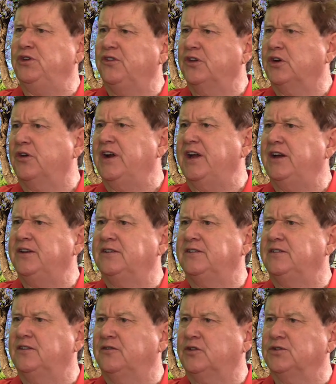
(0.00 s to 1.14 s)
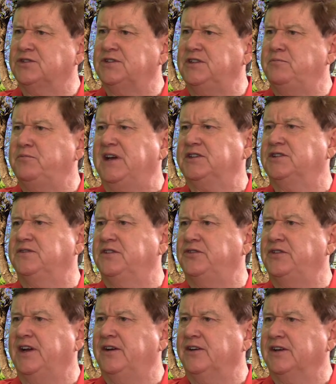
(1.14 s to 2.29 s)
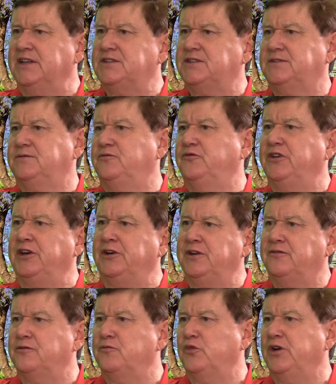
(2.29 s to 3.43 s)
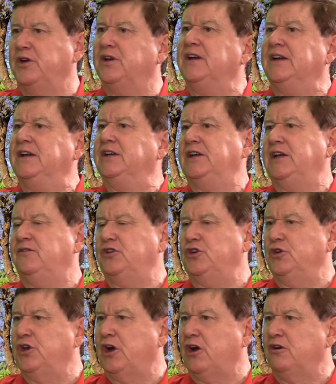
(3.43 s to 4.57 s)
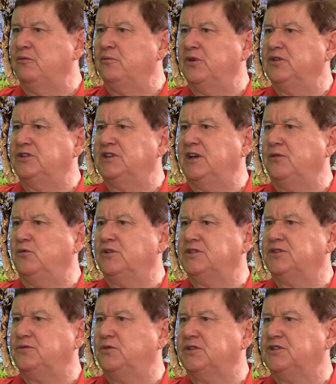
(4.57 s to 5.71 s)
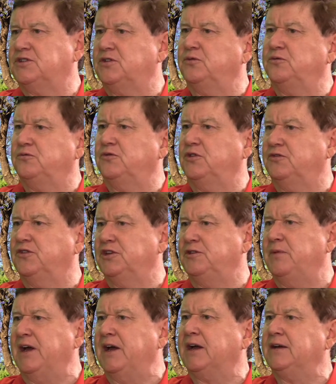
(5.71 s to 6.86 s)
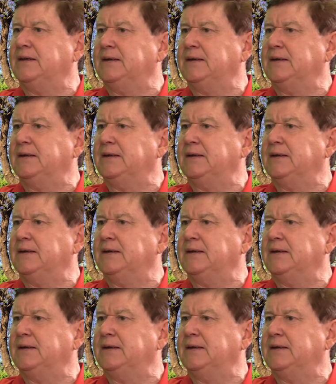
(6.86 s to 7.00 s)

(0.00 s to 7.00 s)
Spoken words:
on the ground? And of course, the impacts of the drought, I guess, vary from wherever you go. But what's the feedback?